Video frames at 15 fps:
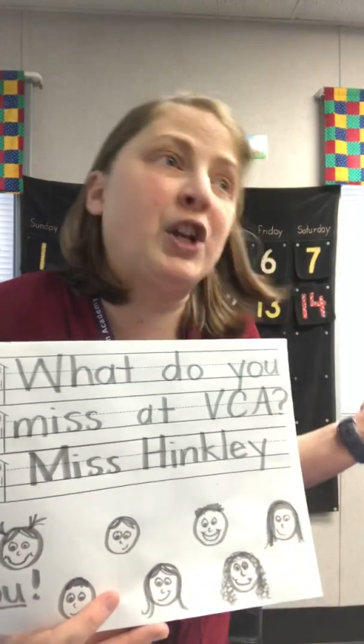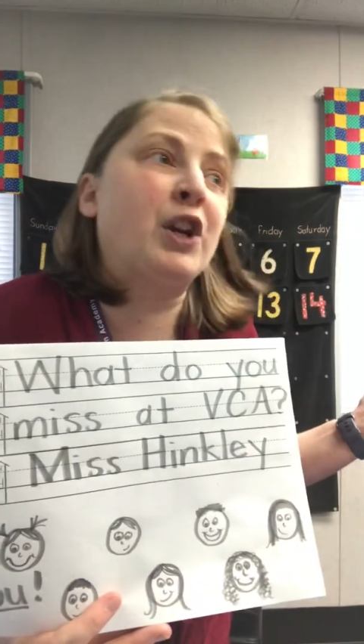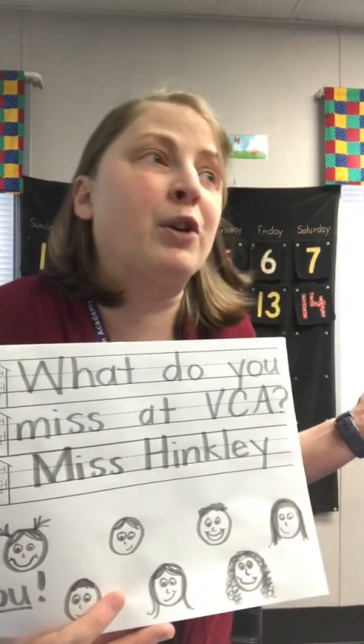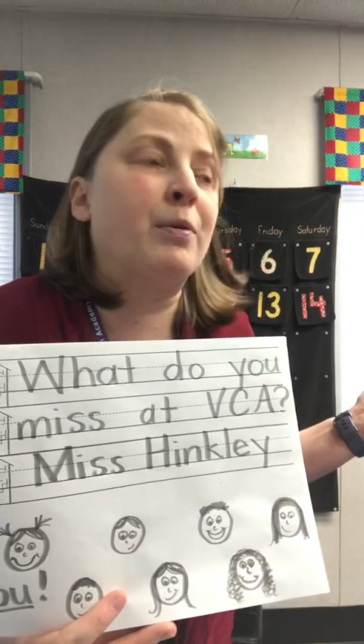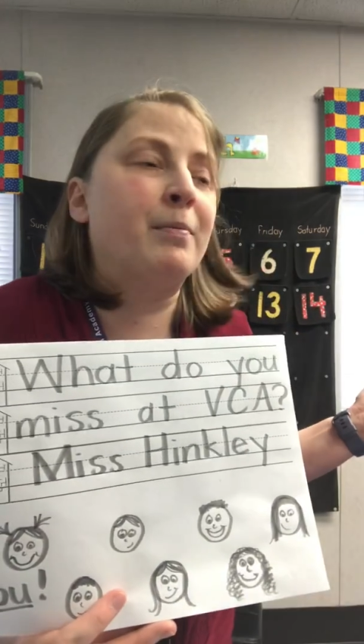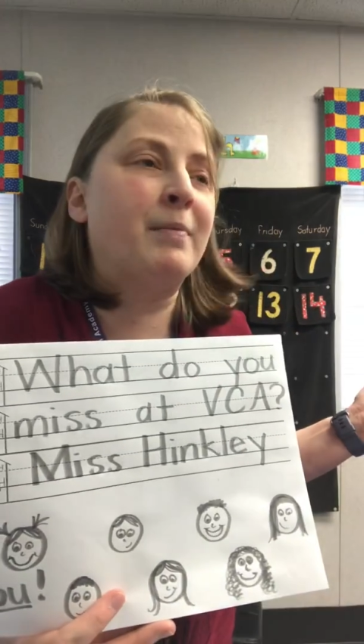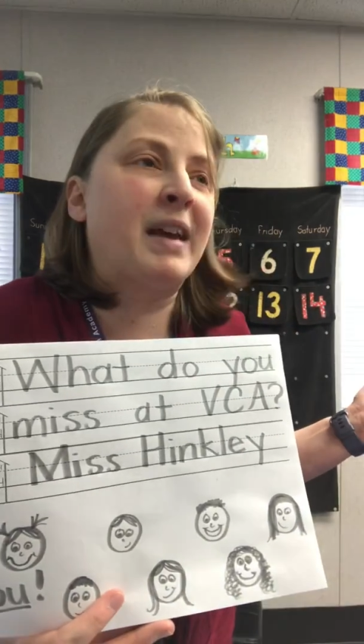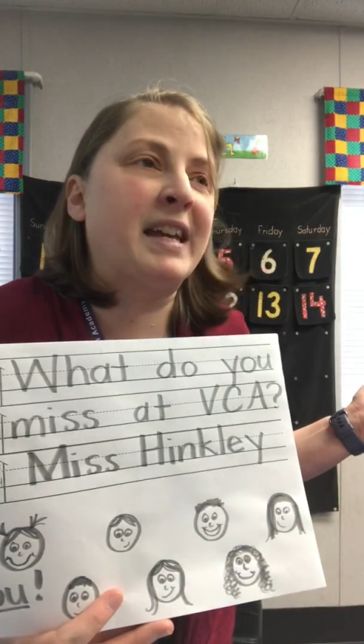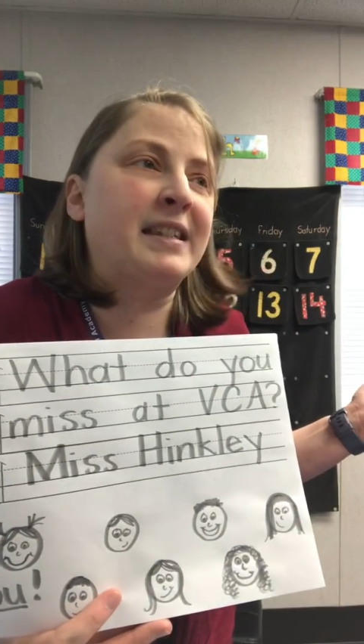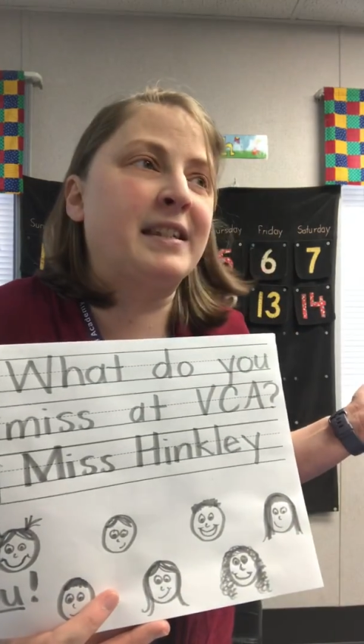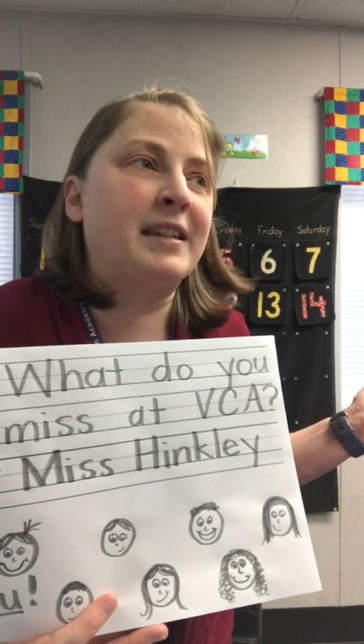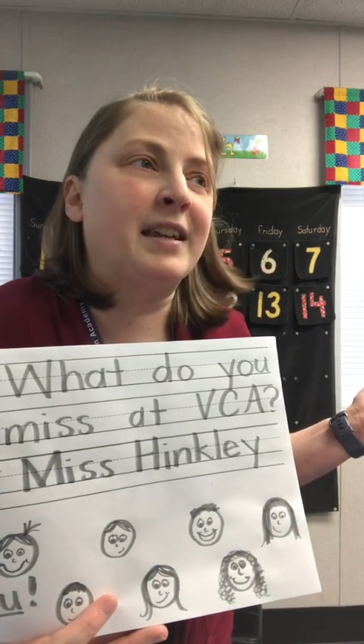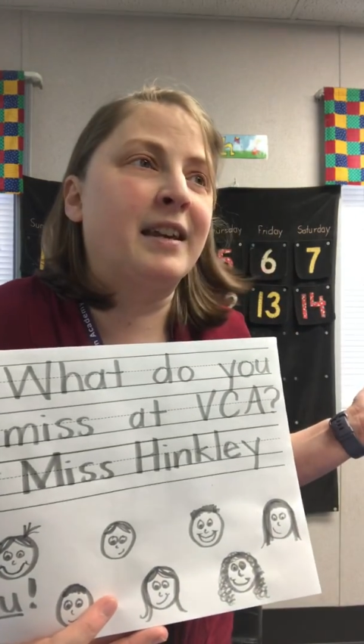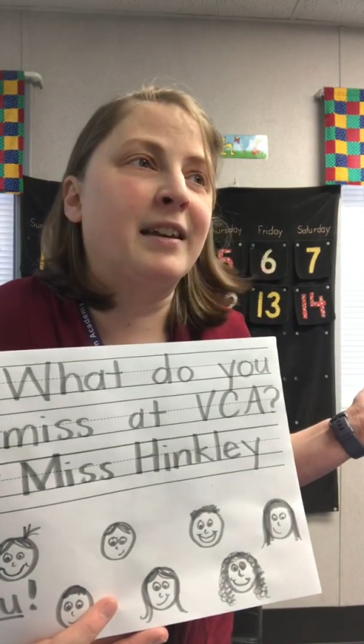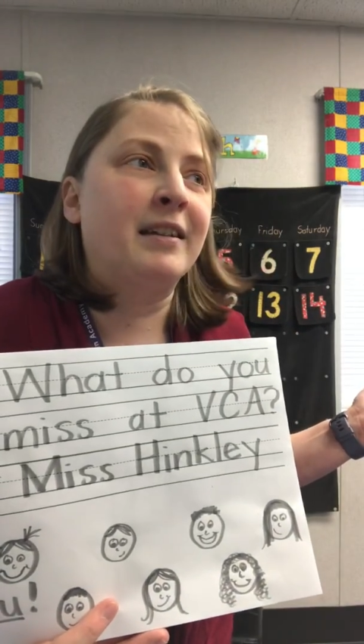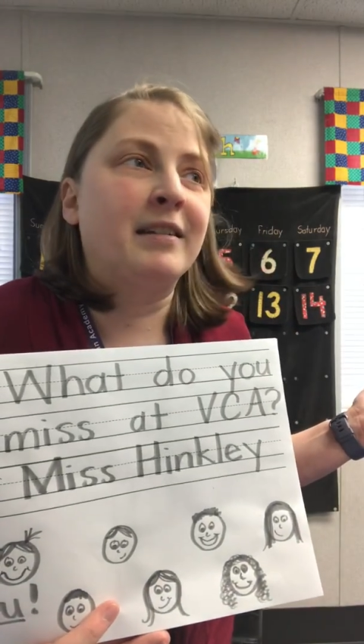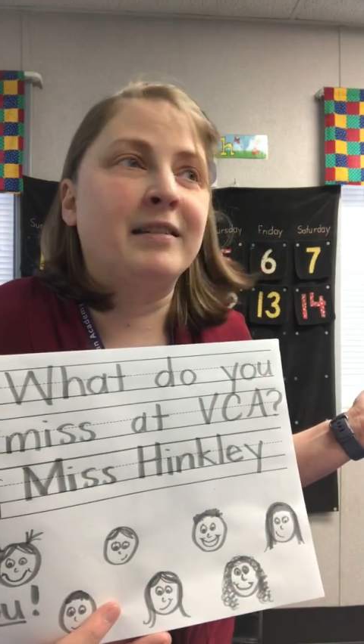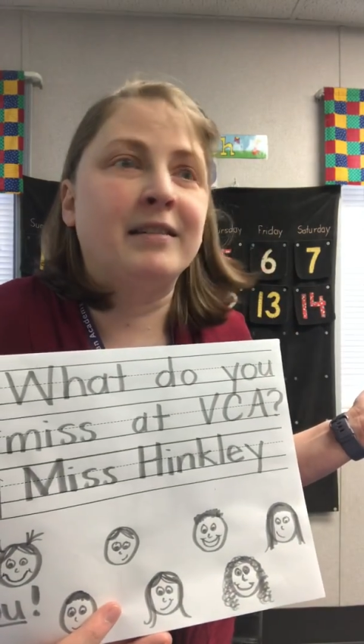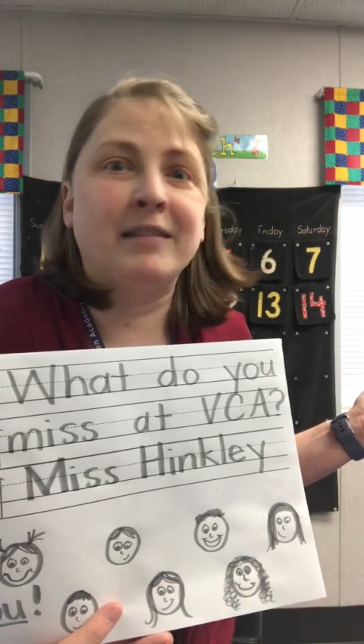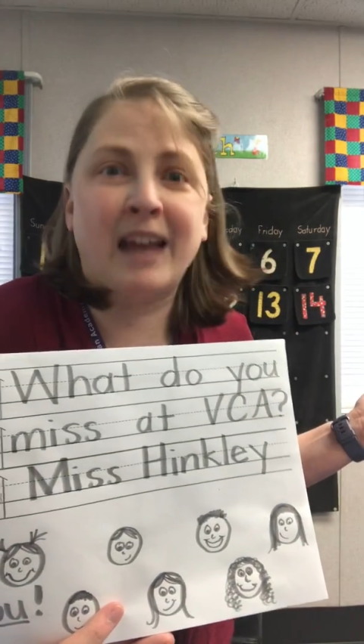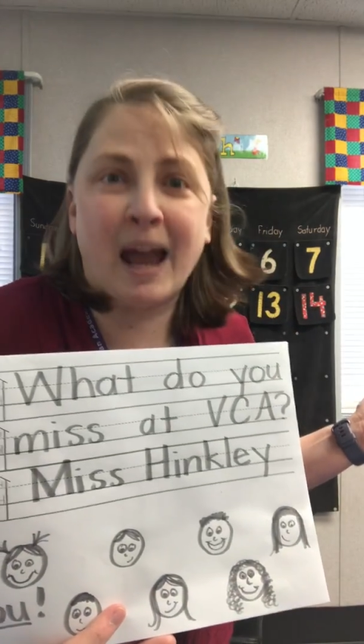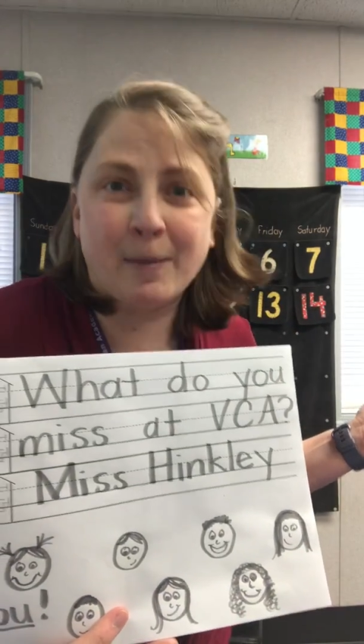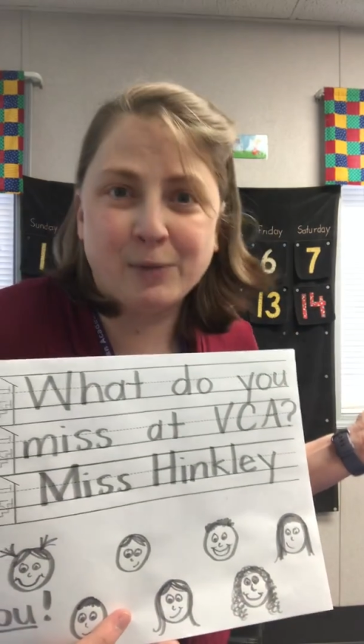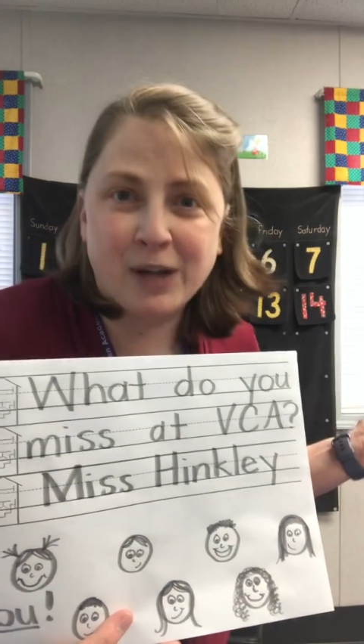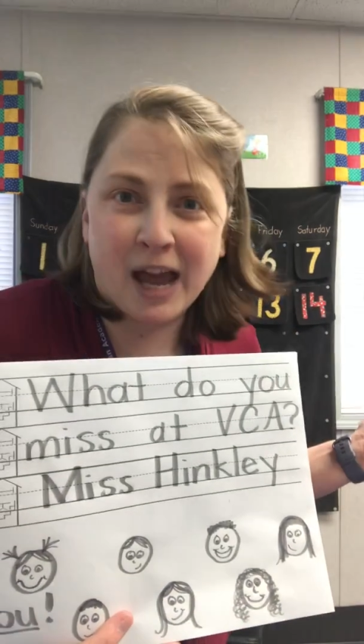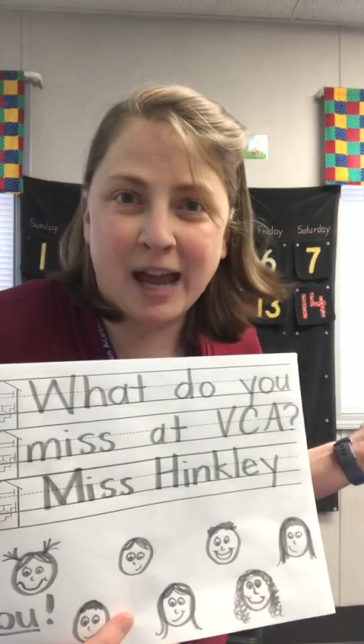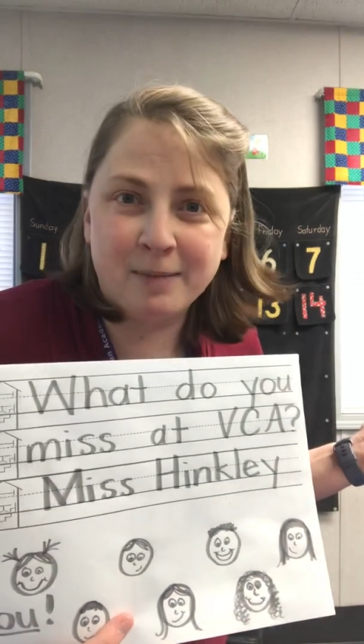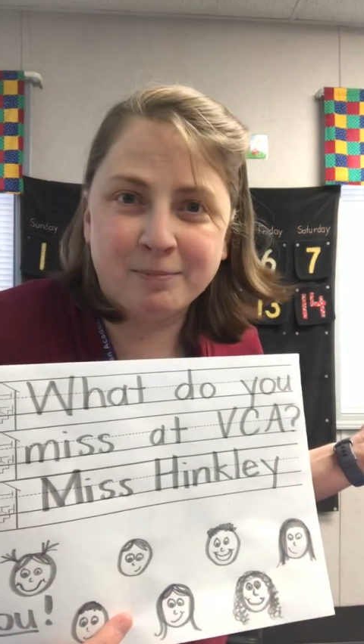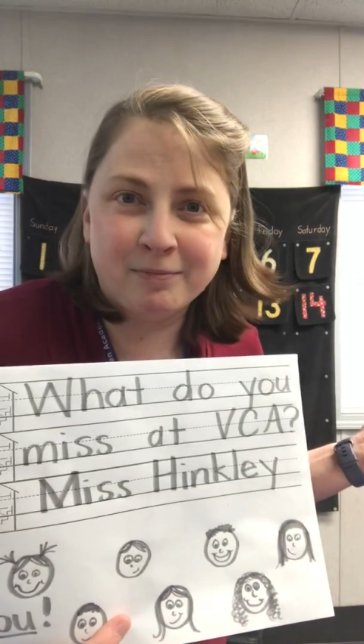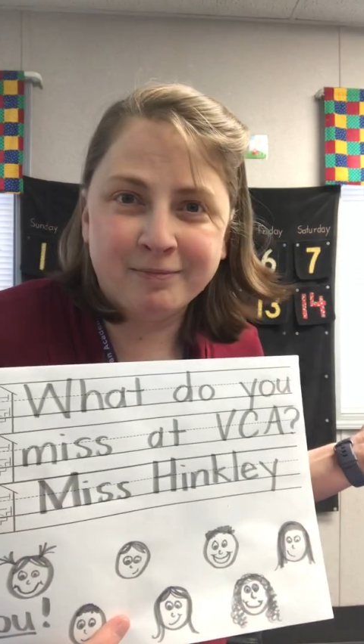you miss nap
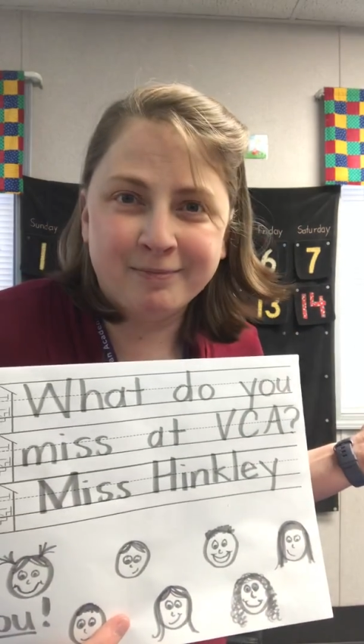time?